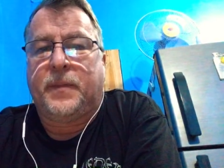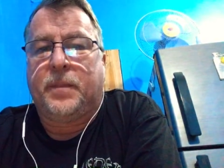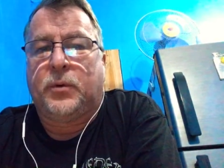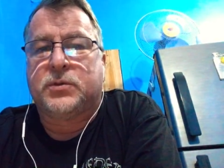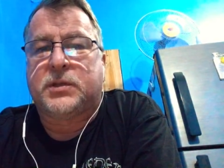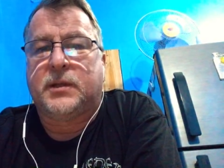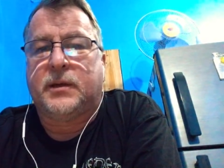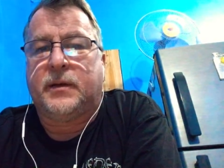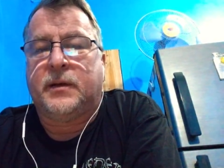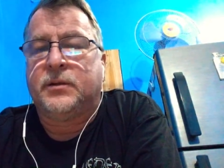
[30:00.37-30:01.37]
most of
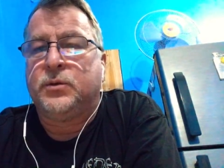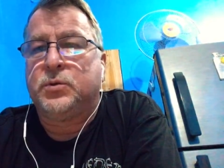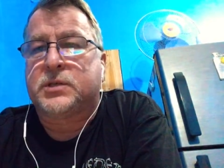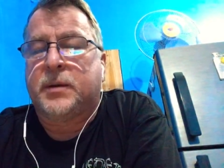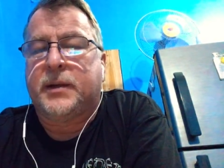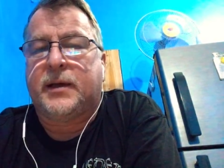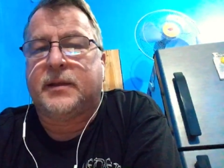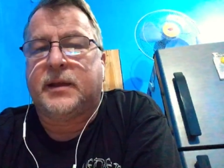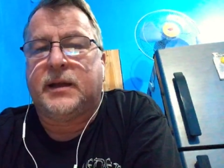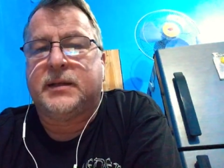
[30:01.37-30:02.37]
the news coming out of the
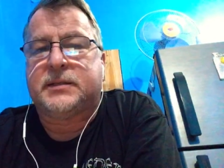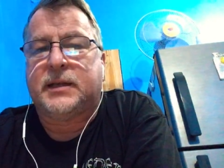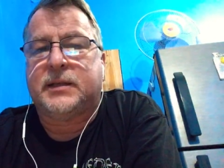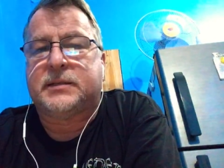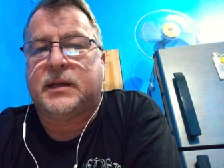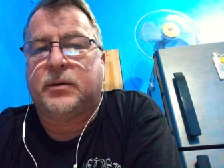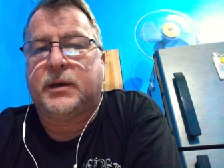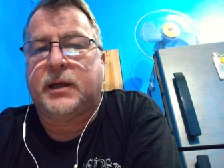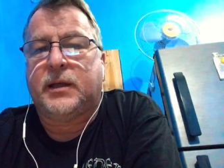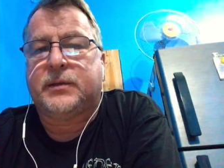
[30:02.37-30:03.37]
United States
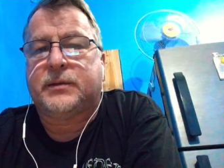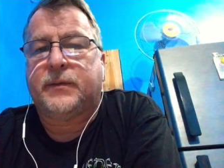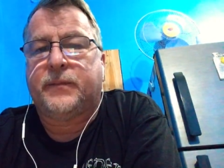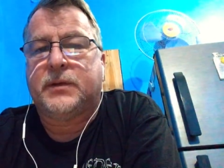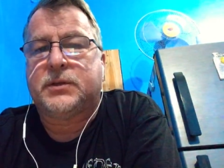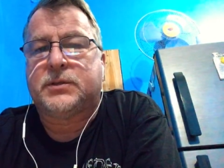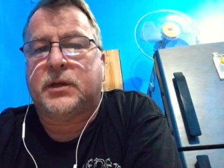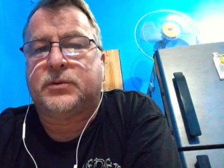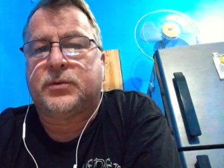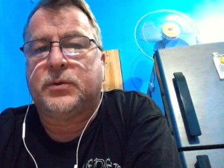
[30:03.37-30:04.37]
nowadays. It's just
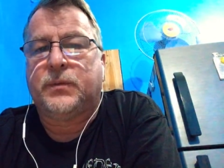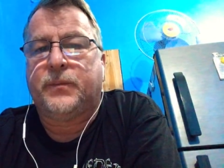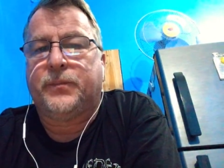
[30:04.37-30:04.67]
not true.